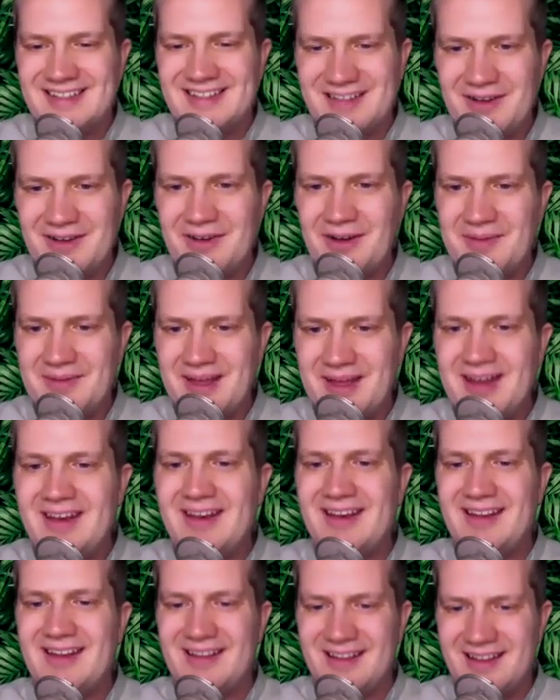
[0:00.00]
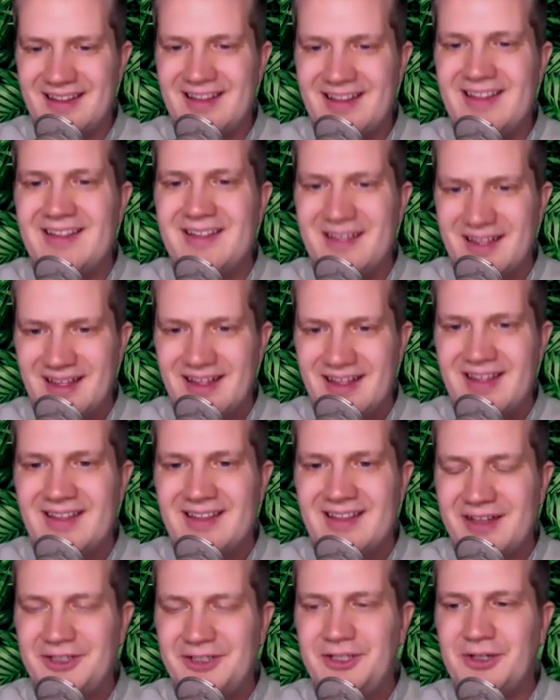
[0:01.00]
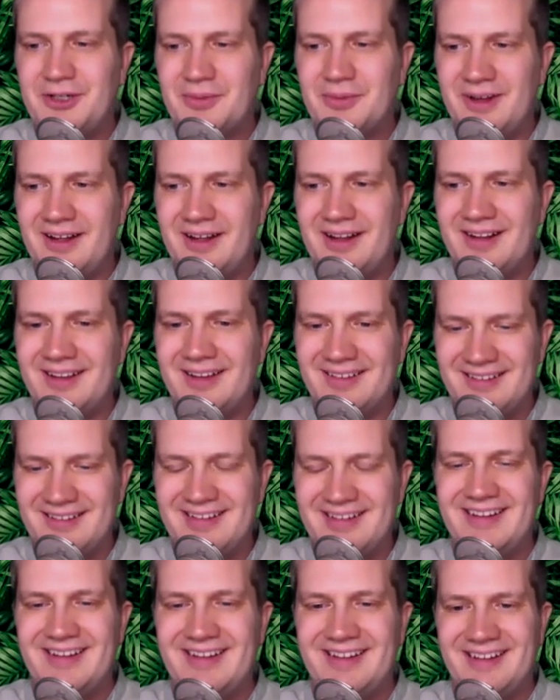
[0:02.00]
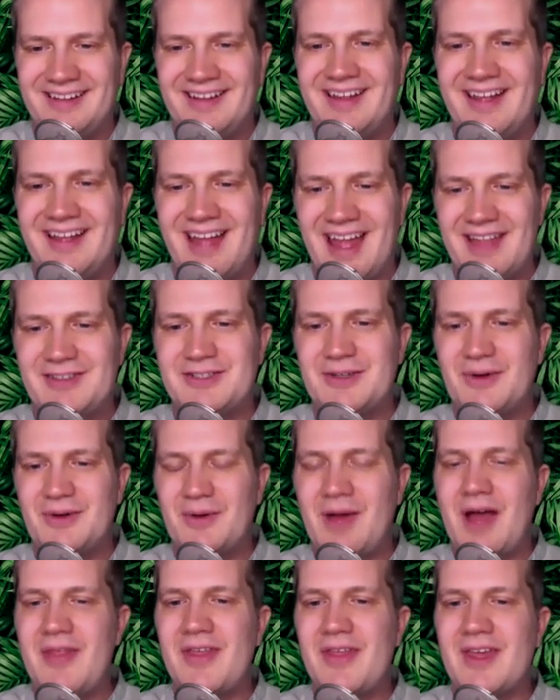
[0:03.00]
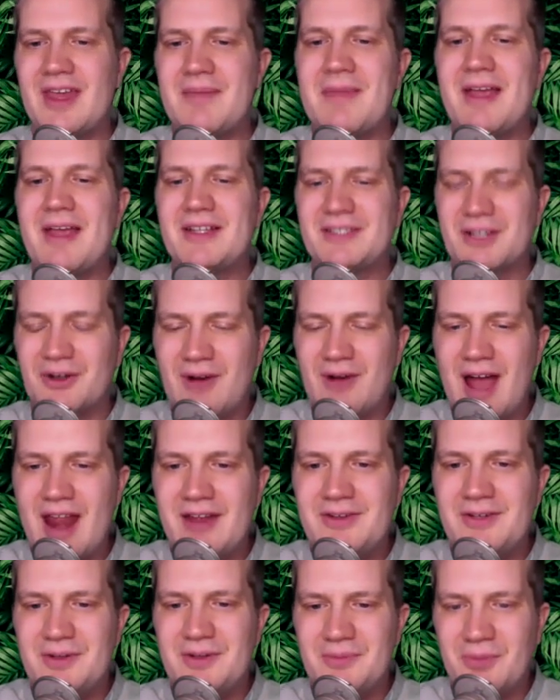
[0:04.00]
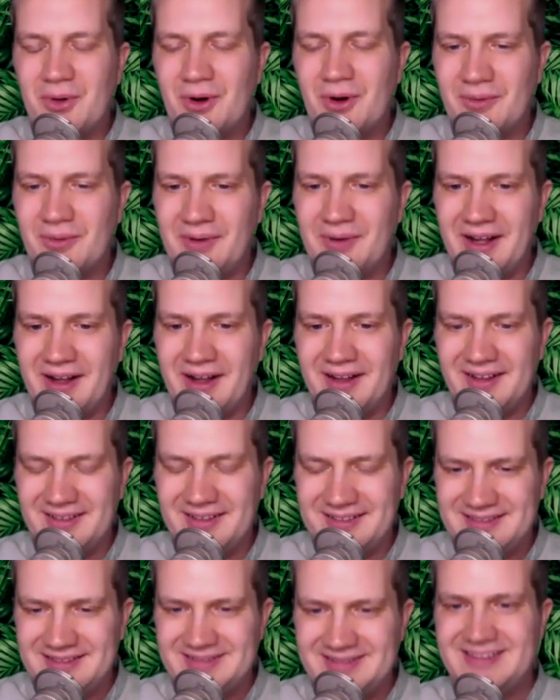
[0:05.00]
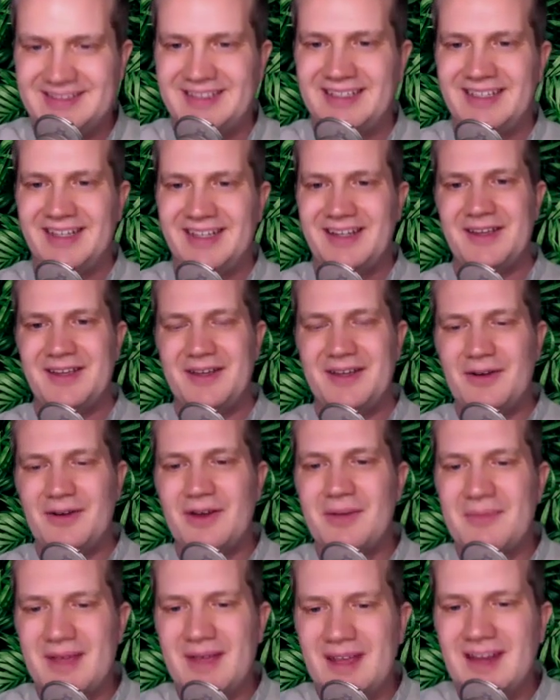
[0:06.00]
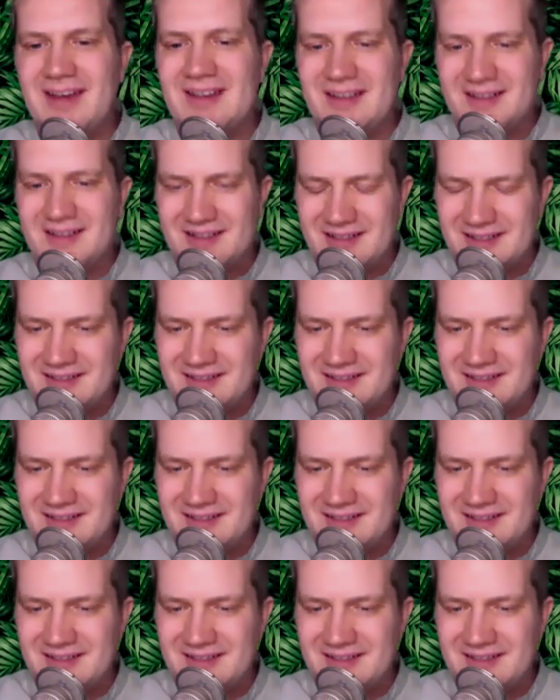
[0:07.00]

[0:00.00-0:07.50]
You know what I mean? That you're real. And so I think it makes the gratitude more real. You know what I mean?